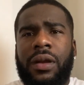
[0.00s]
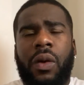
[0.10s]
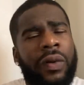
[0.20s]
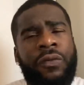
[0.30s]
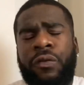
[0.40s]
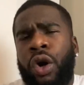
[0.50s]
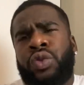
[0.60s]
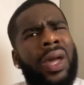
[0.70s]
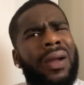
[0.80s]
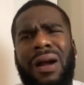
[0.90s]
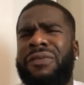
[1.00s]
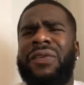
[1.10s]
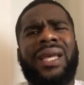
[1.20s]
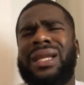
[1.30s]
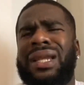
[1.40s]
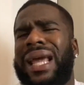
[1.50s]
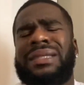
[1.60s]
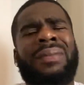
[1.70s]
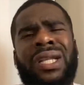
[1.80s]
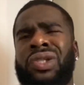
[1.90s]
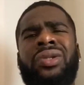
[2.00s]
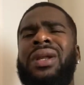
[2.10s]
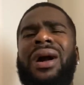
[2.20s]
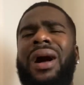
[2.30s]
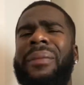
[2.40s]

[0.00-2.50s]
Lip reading: We forced Wenger out thinking the next manager was going to come